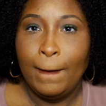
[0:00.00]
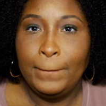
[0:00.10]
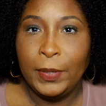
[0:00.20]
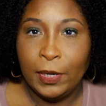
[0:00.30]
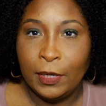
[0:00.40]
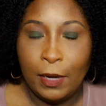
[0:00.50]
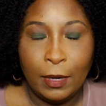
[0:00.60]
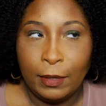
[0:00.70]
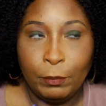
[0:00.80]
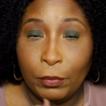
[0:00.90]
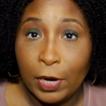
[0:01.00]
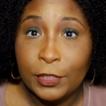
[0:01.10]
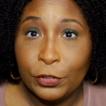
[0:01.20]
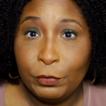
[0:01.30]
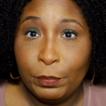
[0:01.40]

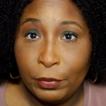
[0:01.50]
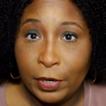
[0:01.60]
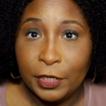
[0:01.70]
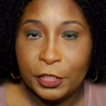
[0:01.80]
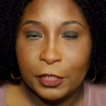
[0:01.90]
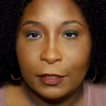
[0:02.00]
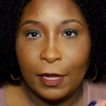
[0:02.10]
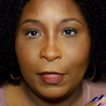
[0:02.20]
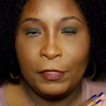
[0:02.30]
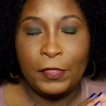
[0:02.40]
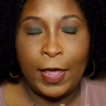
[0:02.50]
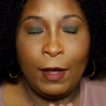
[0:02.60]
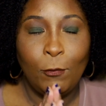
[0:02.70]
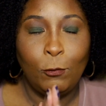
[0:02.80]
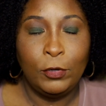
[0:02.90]
bronzer brush,
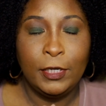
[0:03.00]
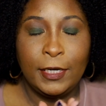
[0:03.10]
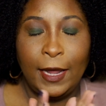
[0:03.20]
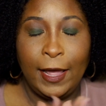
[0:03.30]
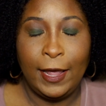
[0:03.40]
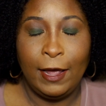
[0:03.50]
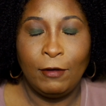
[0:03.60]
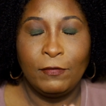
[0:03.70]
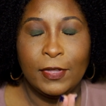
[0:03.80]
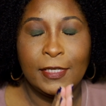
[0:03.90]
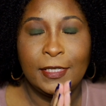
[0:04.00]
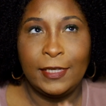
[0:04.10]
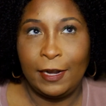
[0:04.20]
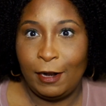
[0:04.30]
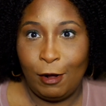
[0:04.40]
that would have
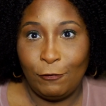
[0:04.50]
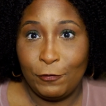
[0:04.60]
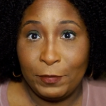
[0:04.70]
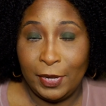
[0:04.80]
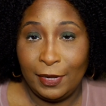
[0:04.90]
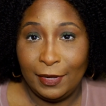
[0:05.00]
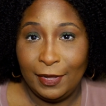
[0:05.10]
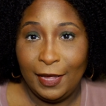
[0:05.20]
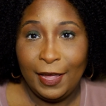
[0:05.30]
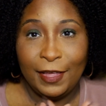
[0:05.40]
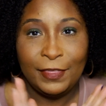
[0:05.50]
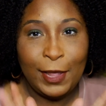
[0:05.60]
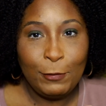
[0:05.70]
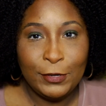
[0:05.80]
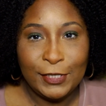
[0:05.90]
set it off for me.
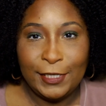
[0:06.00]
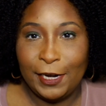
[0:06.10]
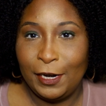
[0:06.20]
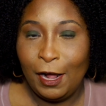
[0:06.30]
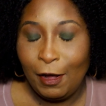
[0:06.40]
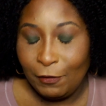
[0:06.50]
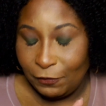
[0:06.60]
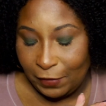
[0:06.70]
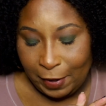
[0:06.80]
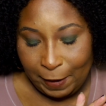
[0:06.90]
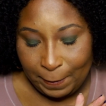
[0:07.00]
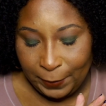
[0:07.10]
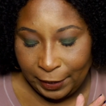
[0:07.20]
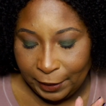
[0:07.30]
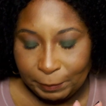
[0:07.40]
That would have set it off,
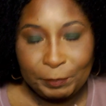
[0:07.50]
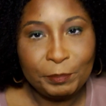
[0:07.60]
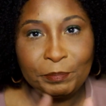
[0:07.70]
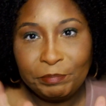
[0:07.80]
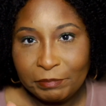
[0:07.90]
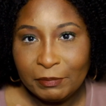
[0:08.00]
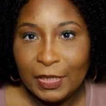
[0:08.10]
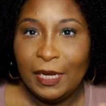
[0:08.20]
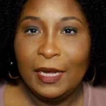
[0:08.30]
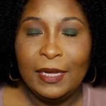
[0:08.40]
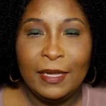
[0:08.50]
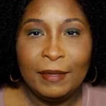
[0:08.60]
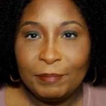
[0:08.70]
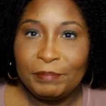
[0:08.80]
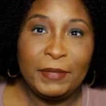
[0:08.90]
but
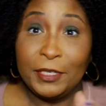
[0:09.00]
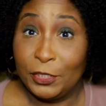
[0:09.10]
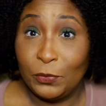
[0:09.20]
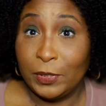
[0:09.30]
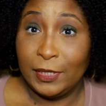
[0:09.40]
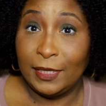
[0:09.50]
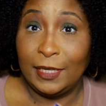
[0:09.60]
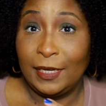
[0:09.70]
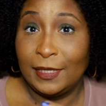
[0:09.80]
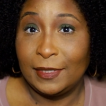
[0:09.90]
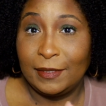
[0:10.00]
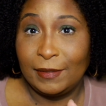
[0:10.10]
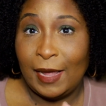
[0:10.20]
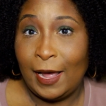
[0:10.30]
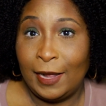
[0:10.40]
that's just one of the
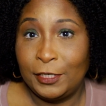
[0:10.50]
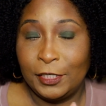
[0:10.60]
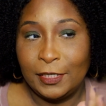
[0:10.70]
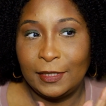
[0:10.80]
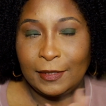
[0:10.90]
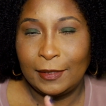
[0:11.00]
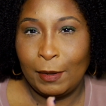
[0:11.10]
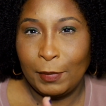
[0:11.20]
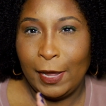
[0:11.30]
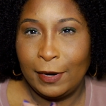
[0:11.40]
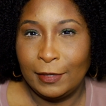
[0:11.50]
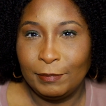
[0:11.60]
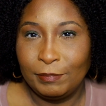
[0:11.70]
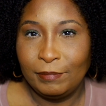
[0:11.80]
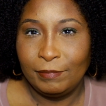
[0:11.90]
things I
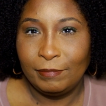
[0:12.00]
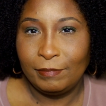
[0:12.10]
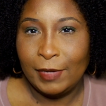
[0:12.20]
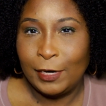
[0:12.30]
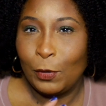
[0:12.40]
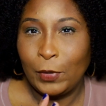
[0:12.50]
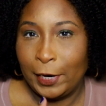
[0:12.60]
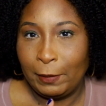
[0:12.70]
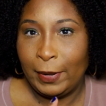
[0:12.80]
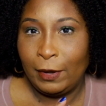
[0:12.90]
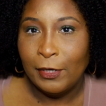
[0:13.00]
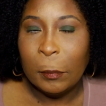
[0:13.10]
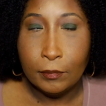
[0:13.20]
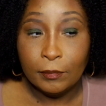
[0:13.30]
don't like about it.